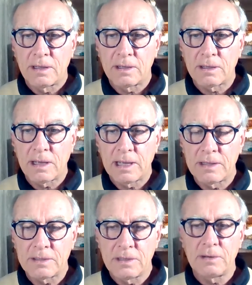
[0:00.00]
okay,
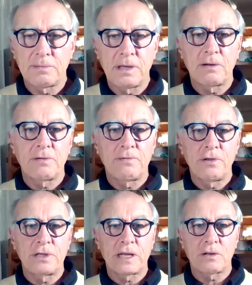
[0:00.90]
there's a few
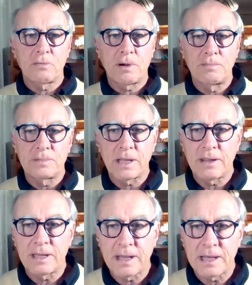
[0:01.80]
technical problems, I
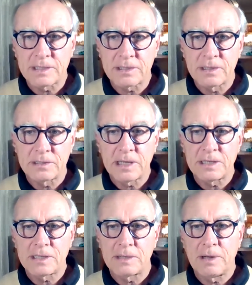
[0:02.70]
think. Thanks,
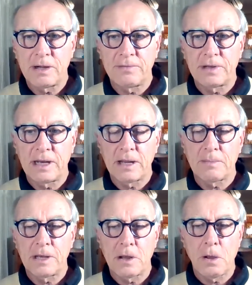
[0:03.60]
Stacey and Mary, for letting
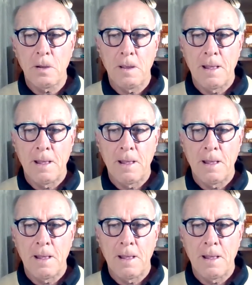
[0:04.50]
me know.